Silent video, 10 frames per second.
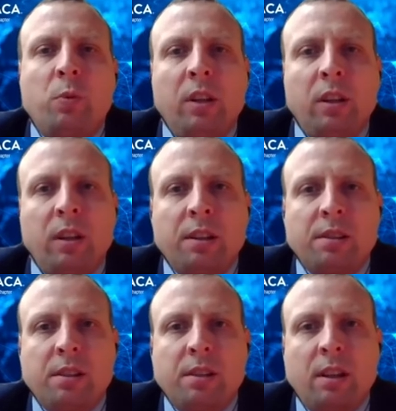as well
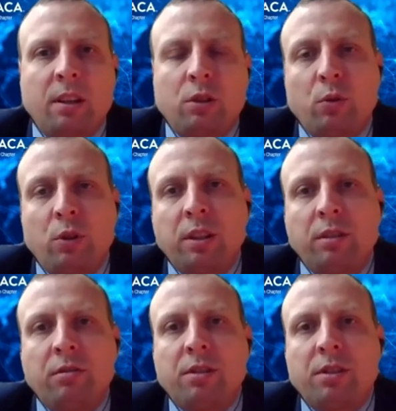as associated
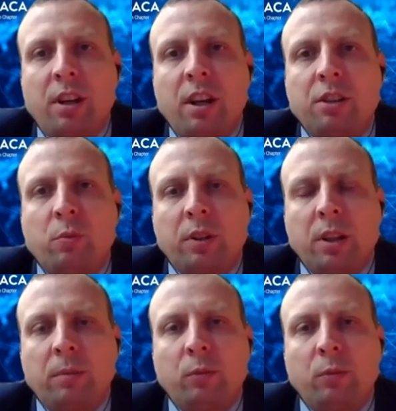research what
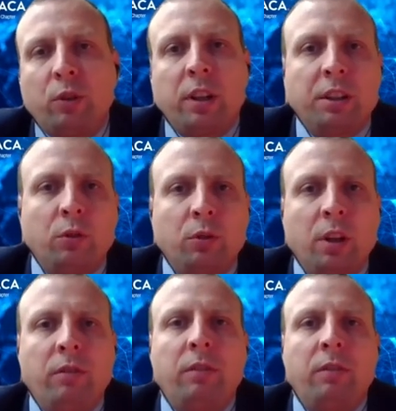I'm conducting
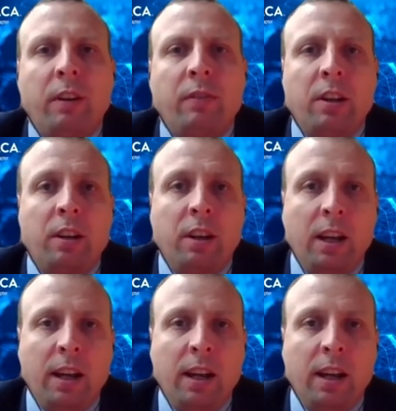together with other